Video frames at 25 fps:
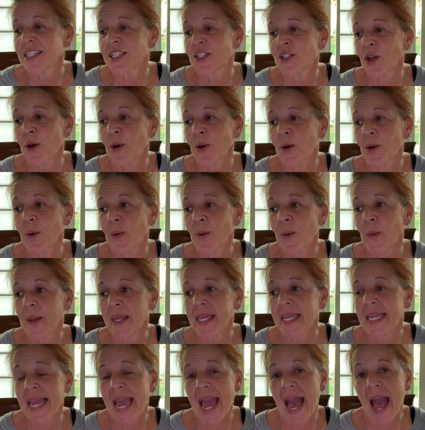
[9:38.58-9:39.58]
So
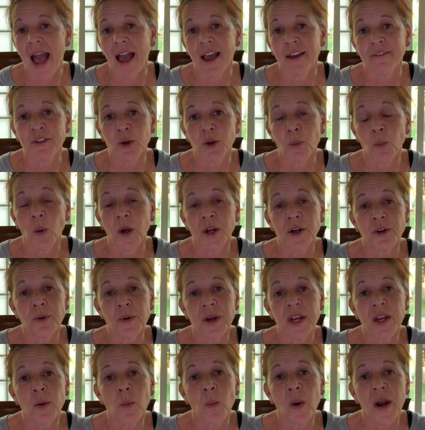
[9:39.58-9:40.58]
yeah, if you're
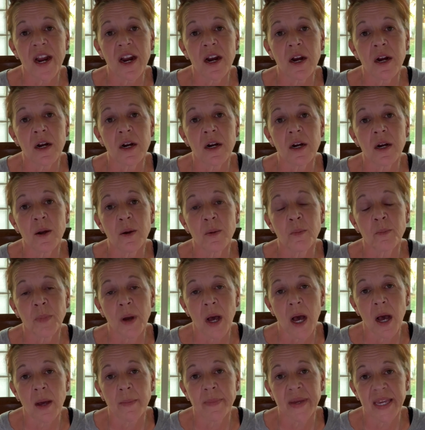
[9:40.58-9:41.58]
wondering where Bob